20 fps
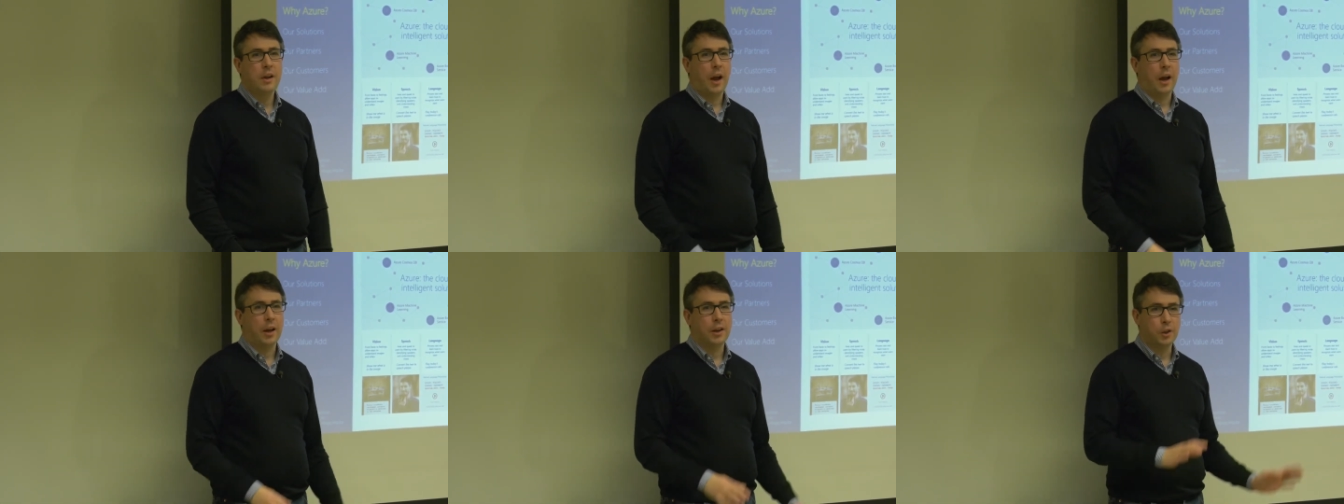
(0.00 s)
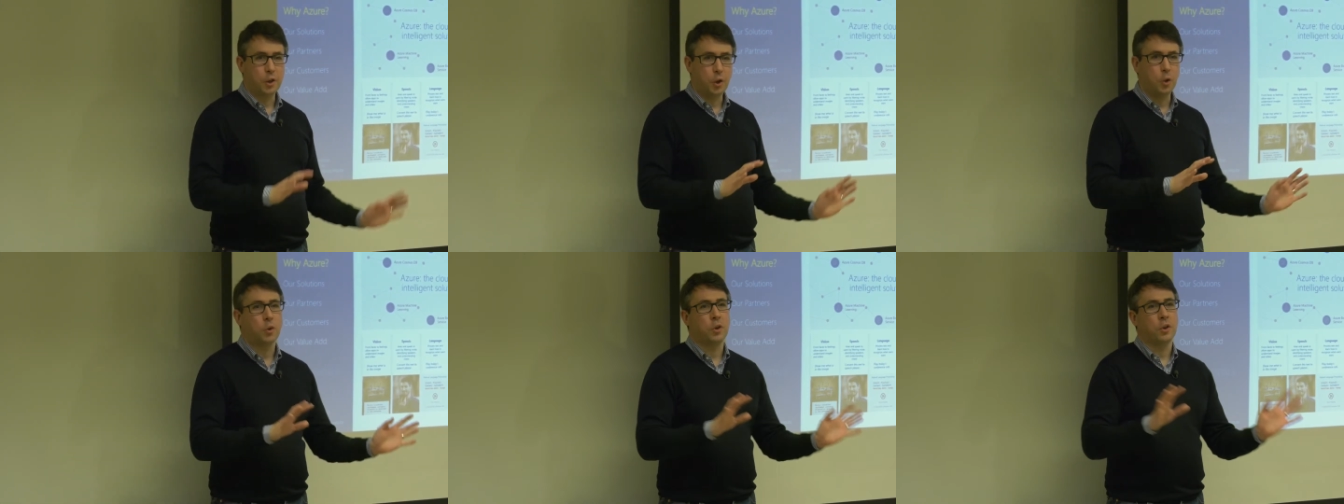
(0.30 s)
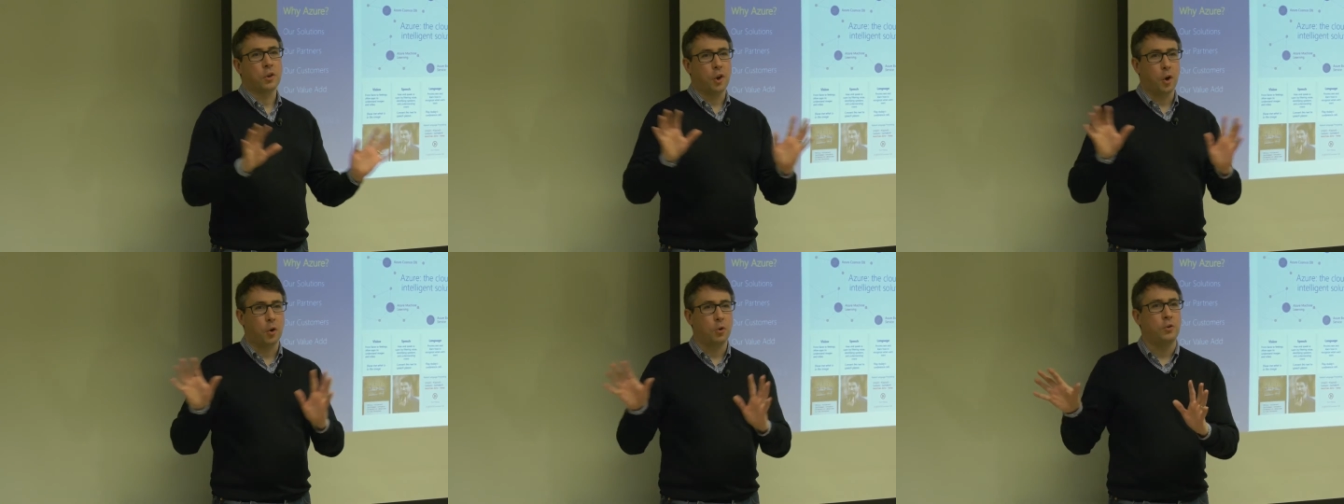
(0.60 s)
And you
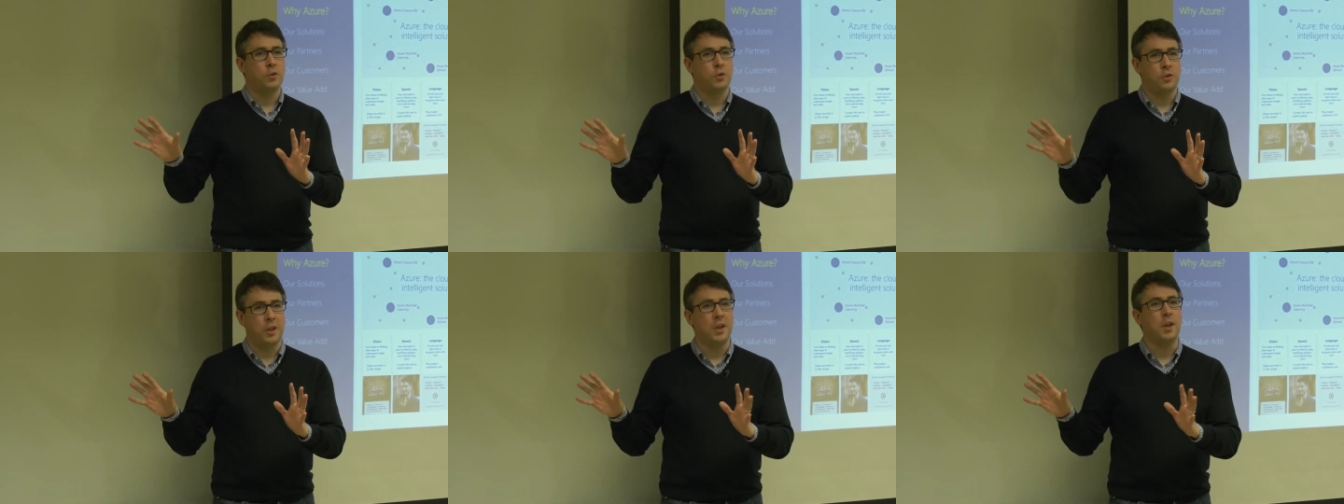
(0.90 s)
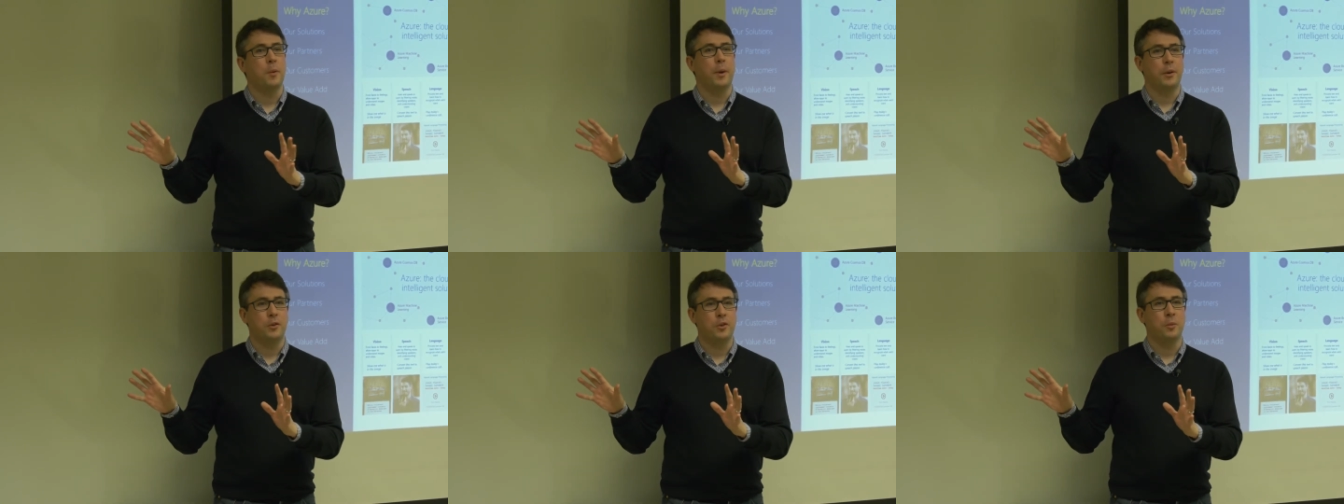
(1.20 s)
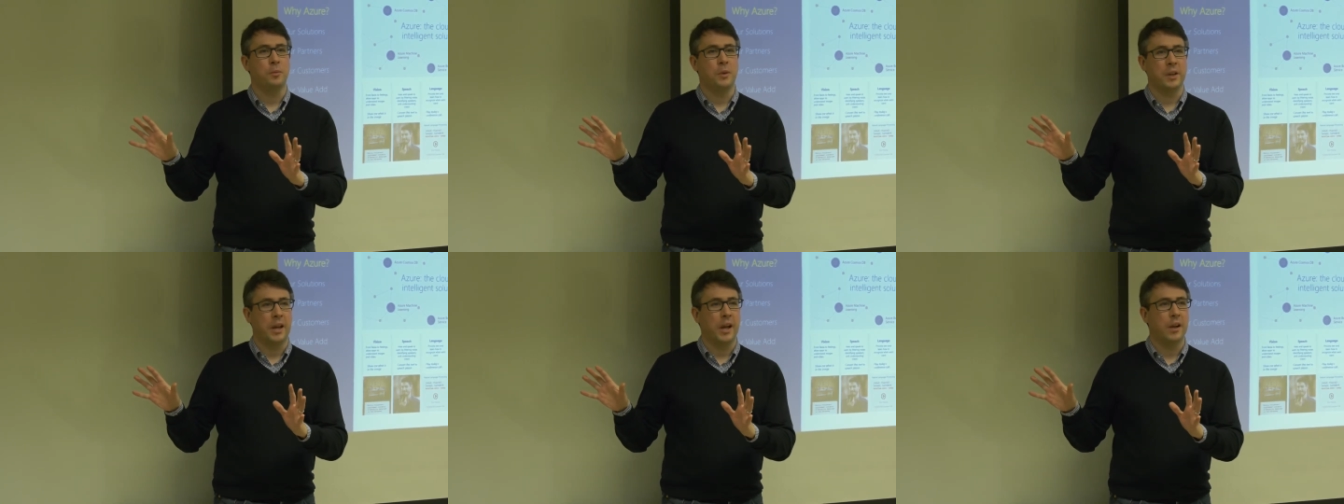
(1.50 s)
can go think about
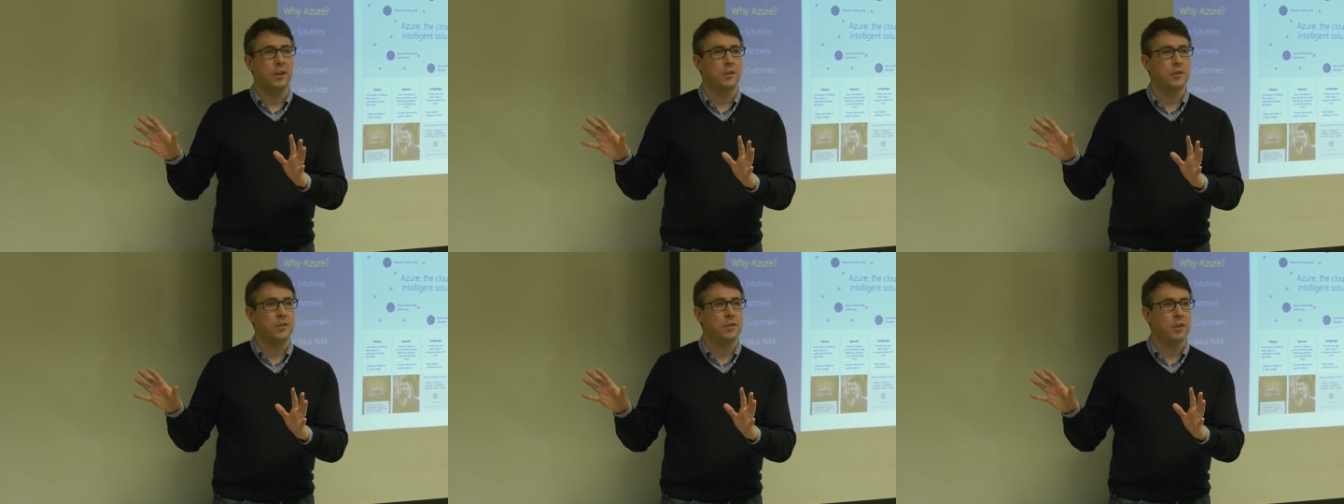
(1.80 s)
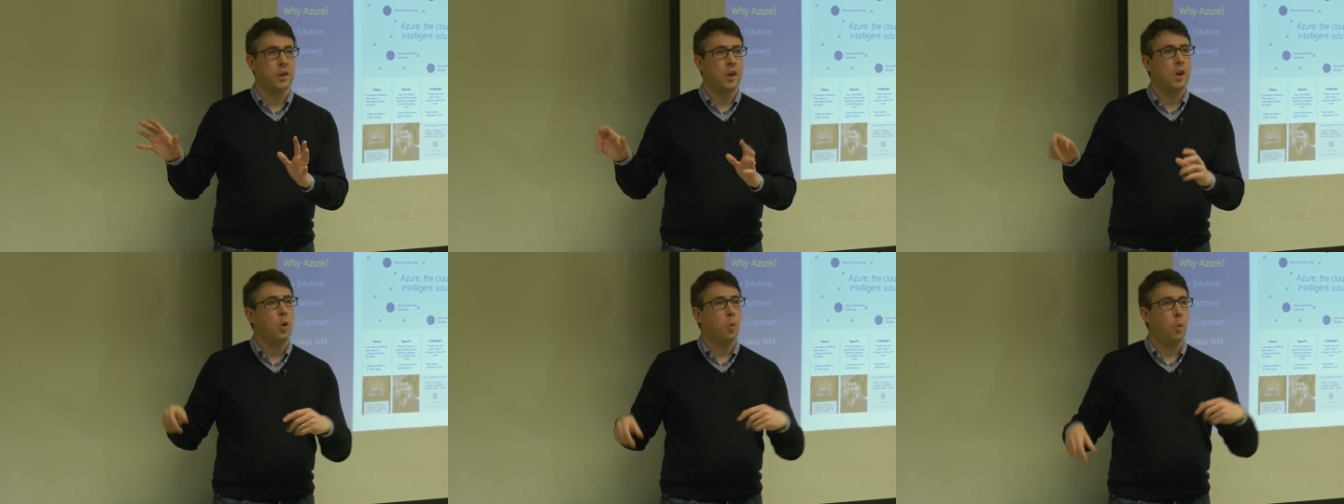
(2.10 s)
something else